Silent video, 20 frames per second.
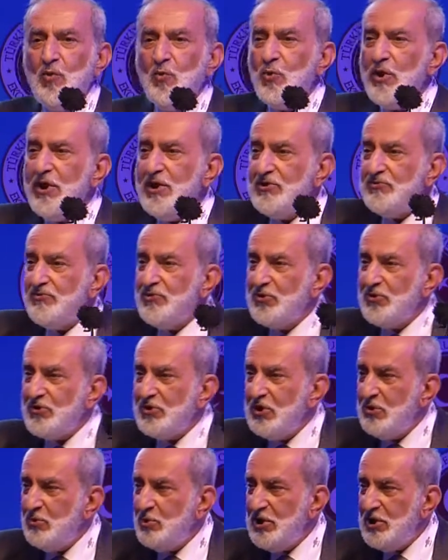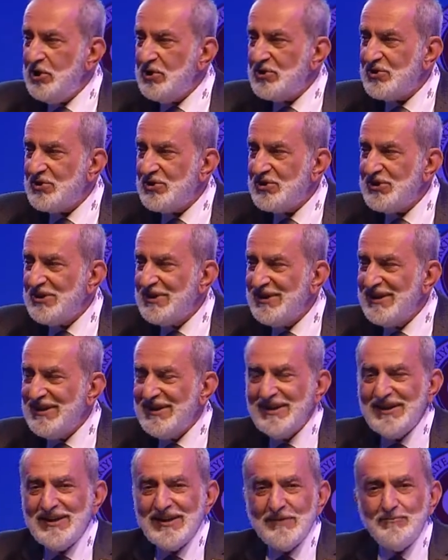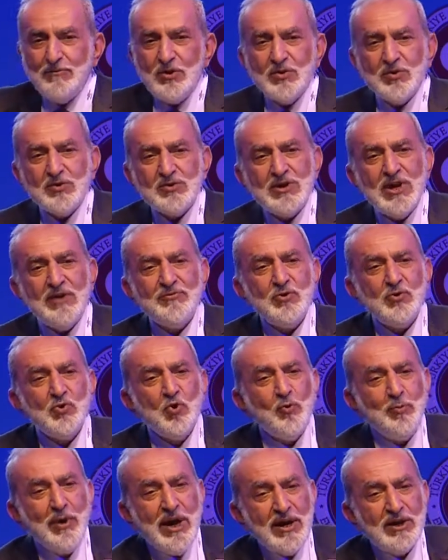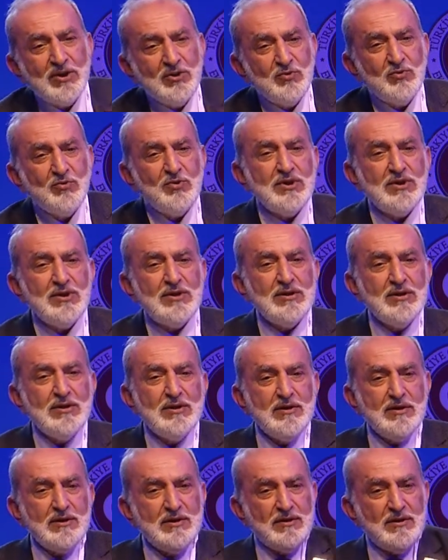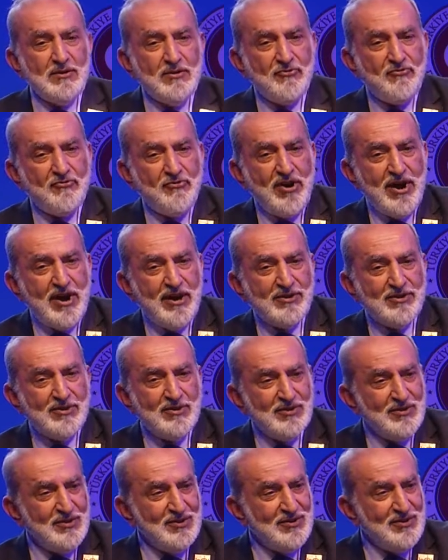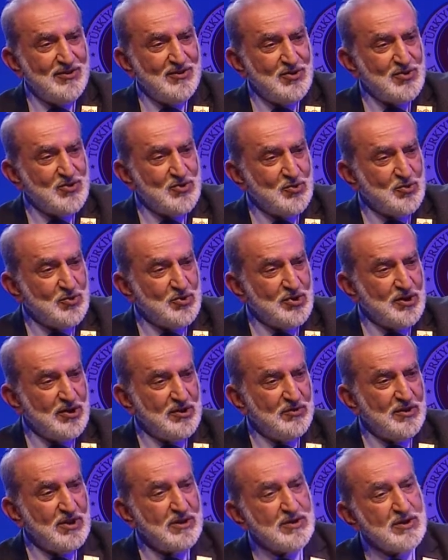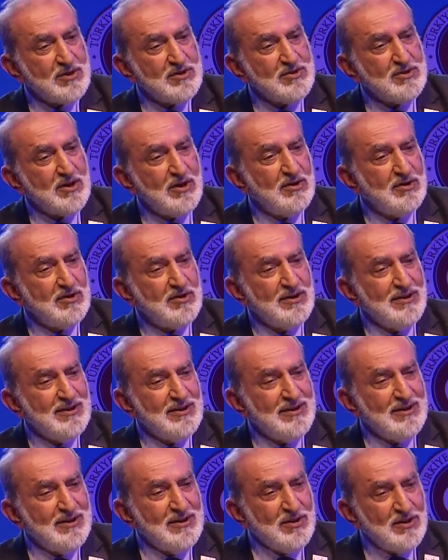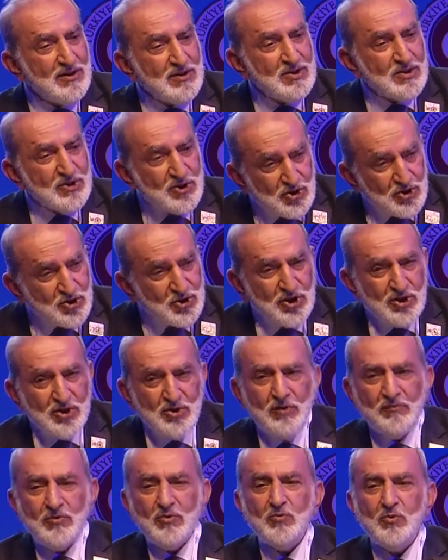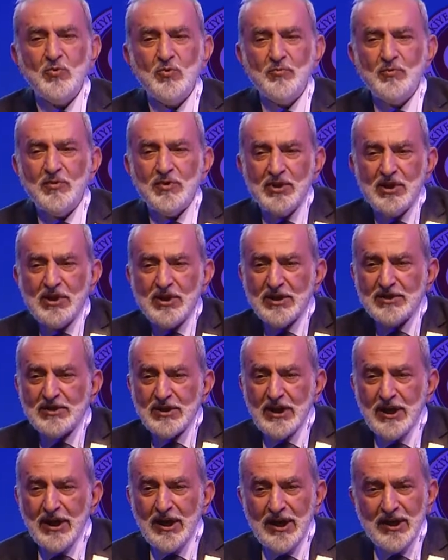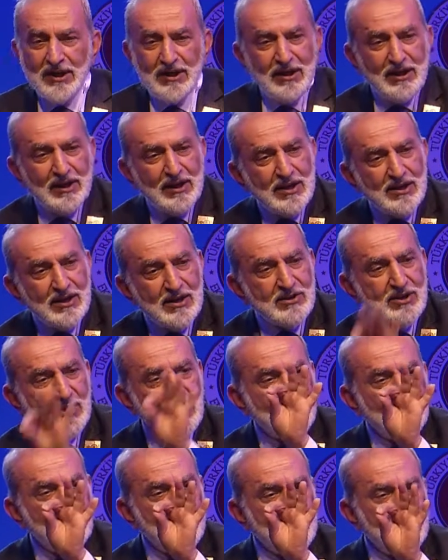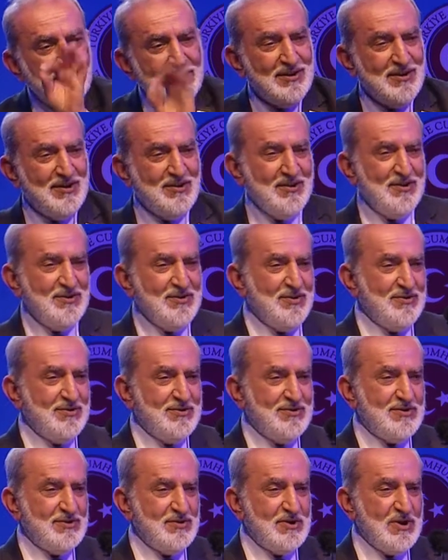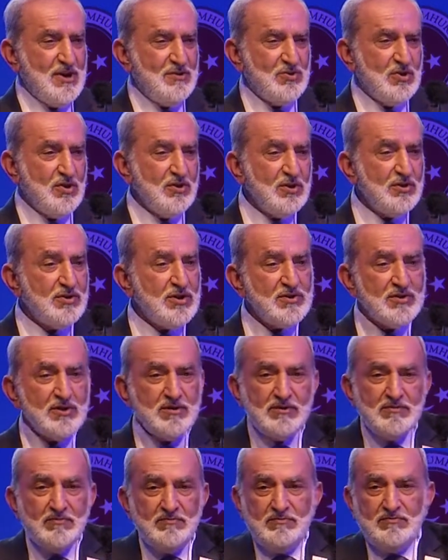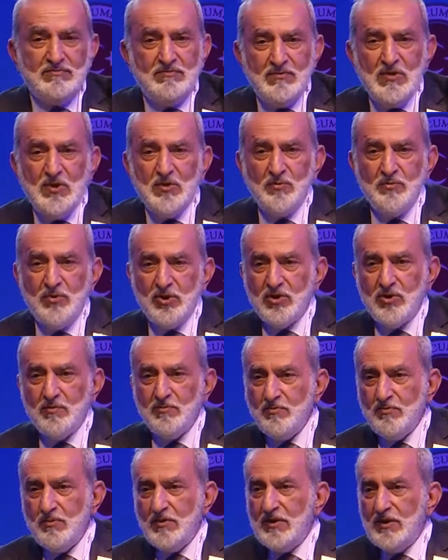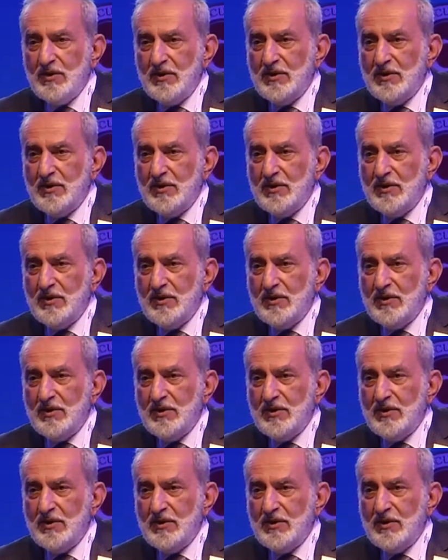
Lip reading: wait for 3 weeks, because they have to go back to the thread, the suture that has done the stitching of the womb. They cut again, and they take the suture out so that it doesn't, become